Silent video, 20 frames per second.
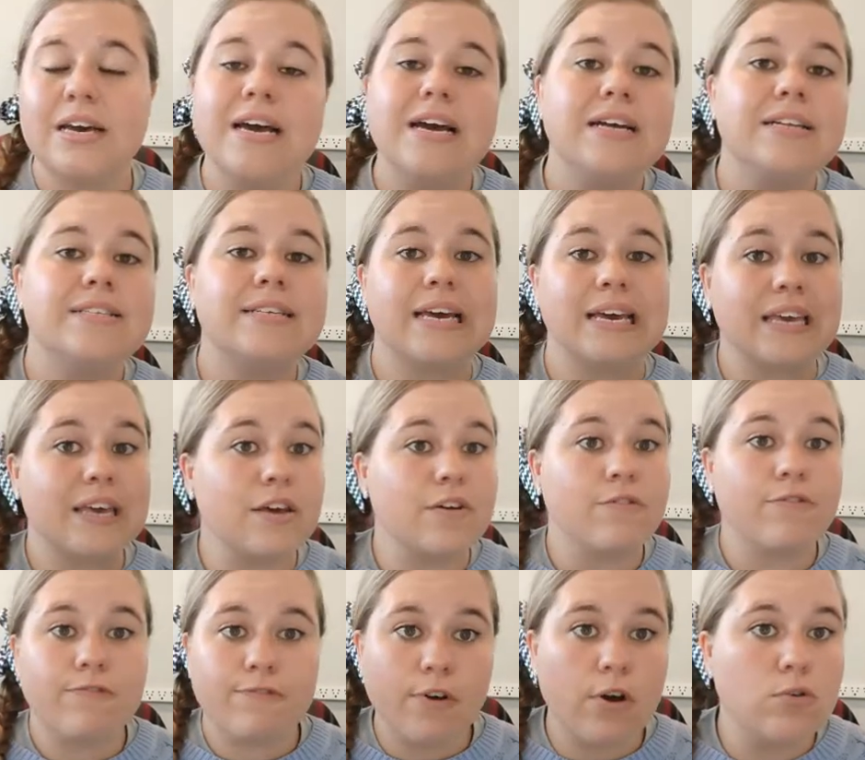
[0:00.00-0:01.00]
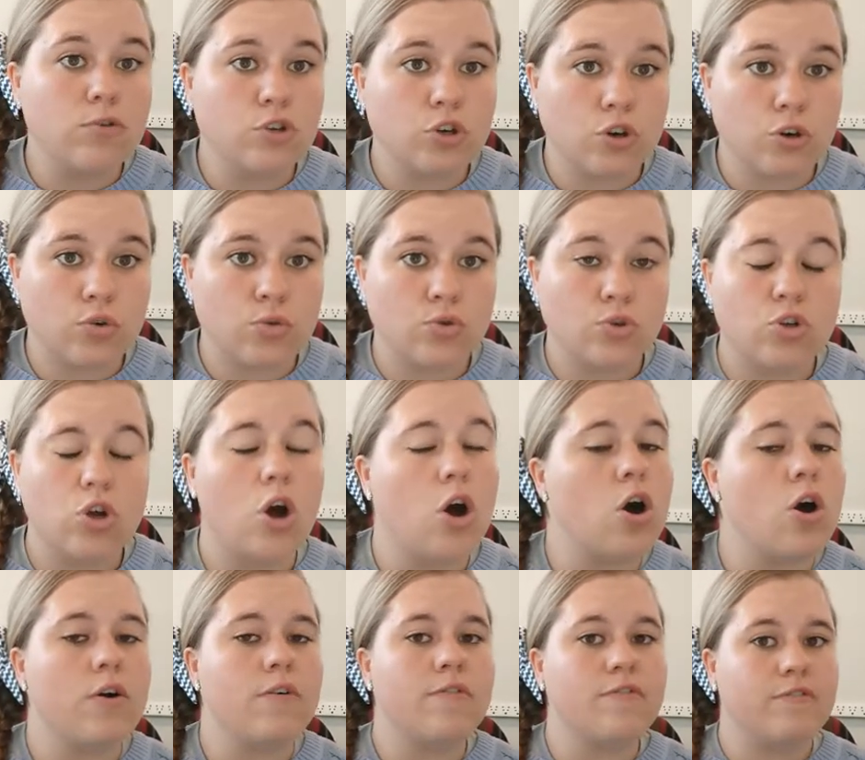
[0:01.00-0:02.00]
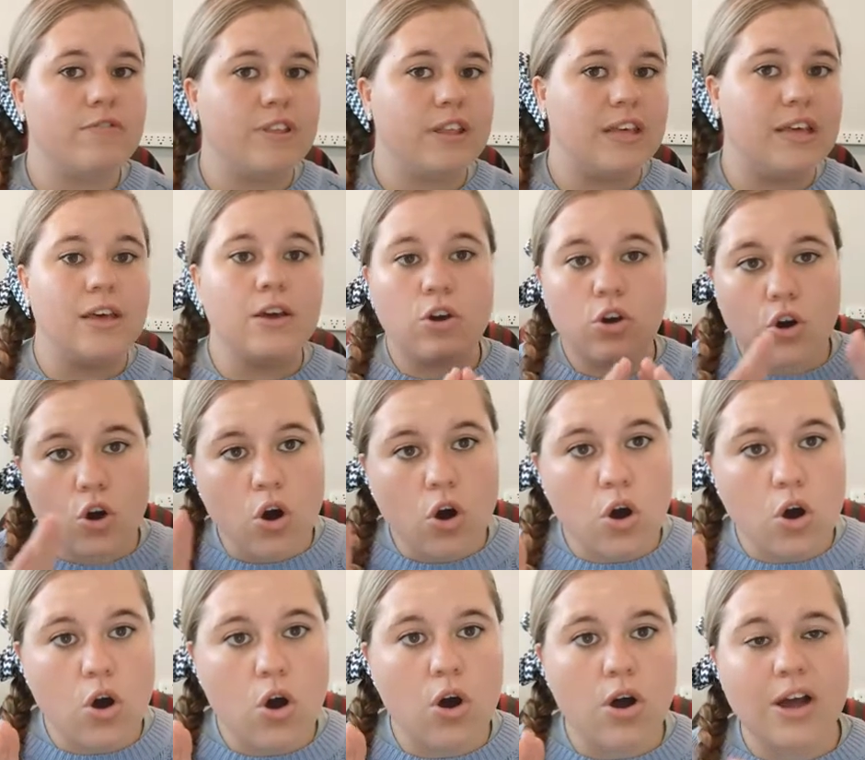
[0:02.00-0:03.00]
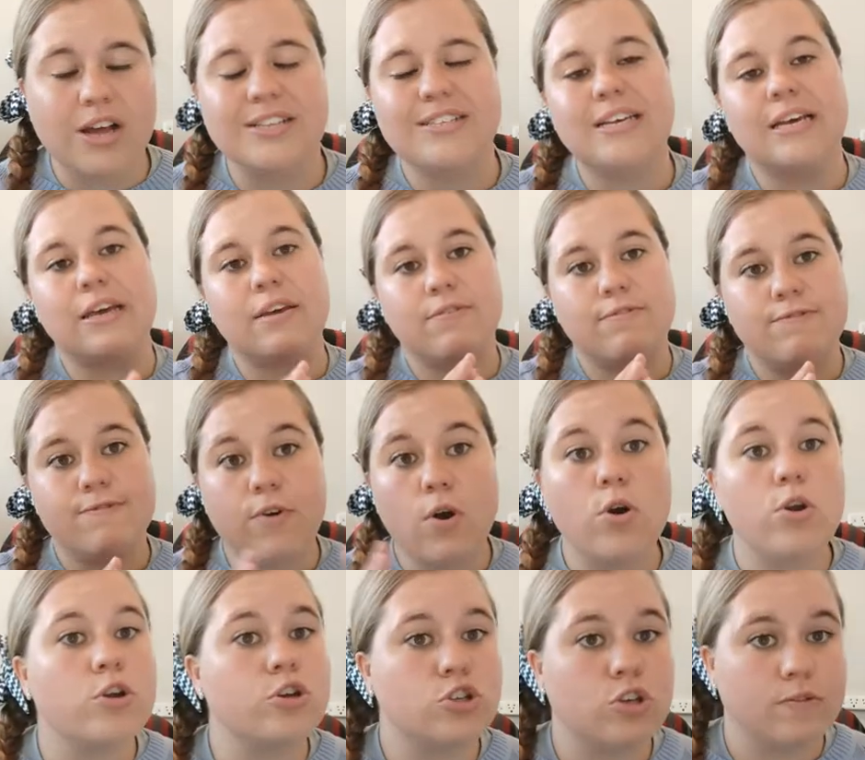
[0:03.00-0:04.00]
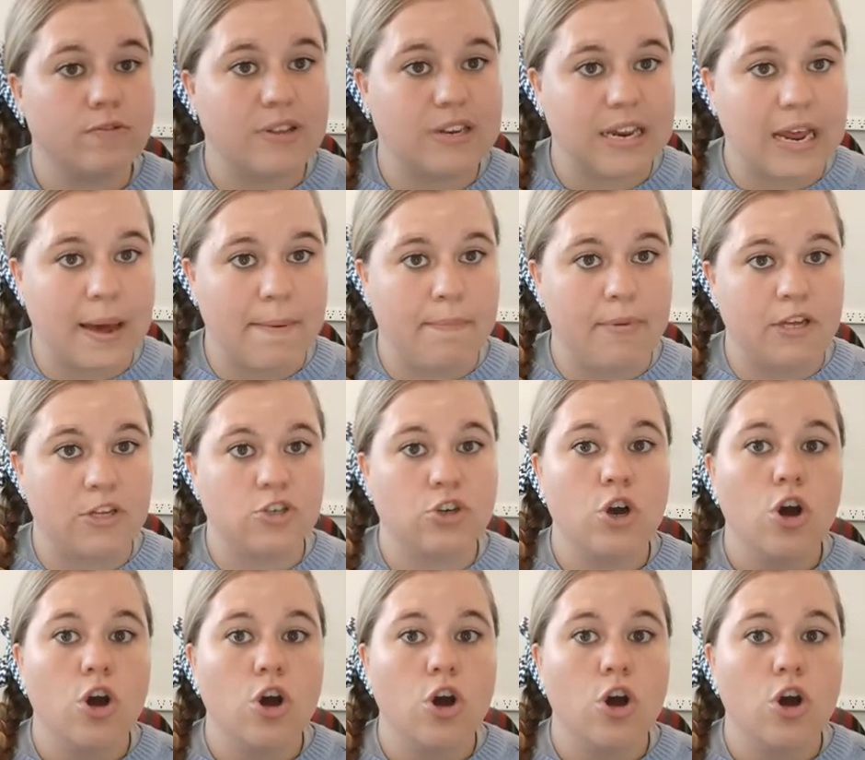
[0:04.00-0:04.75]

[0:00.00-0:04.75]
taking photos of the car and taking photos of the damage.